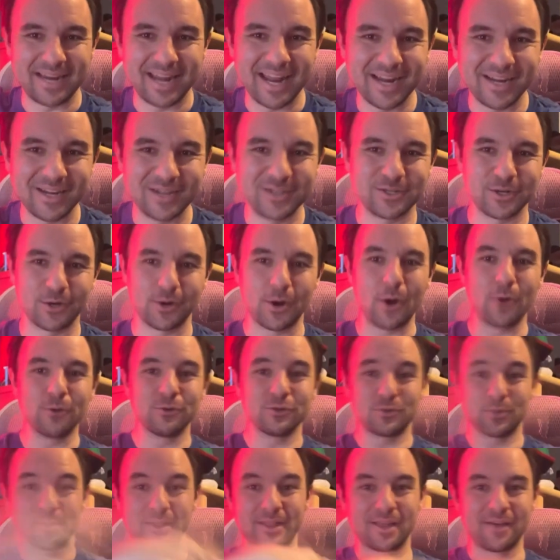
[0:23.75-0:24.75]
It is your
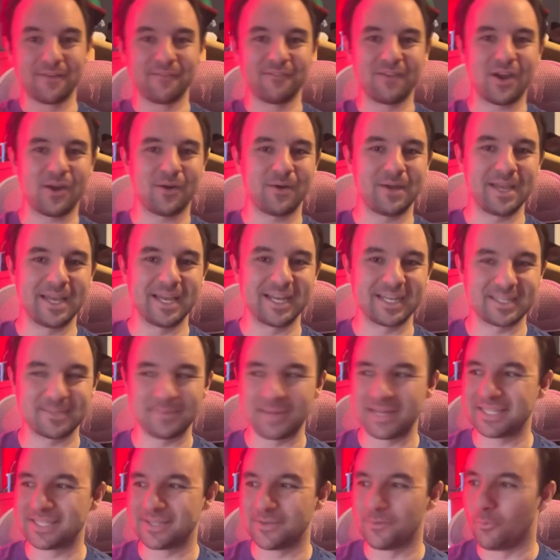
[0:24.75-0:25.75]
host with the very
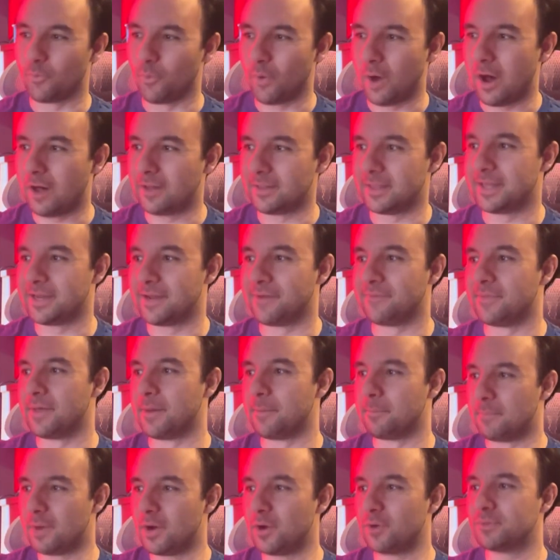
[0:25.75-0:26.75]
expensive wallet of the
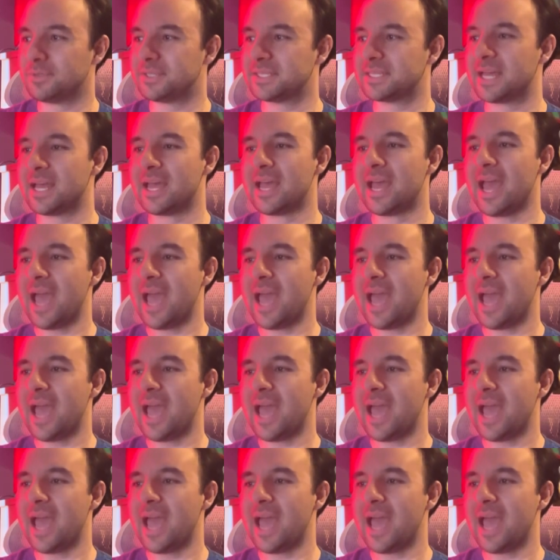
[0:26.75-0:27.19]
most,